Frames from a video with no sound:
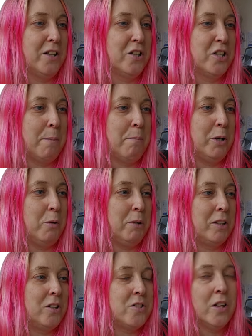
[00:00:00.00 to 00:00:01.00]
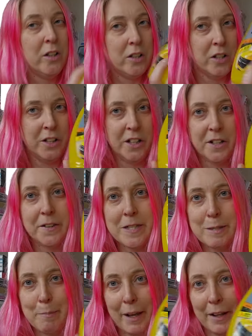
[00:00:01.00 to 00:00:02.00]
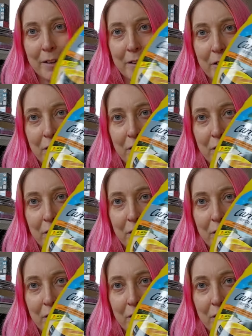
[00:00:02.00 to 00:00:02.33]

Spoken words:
and shampoo because you need the smell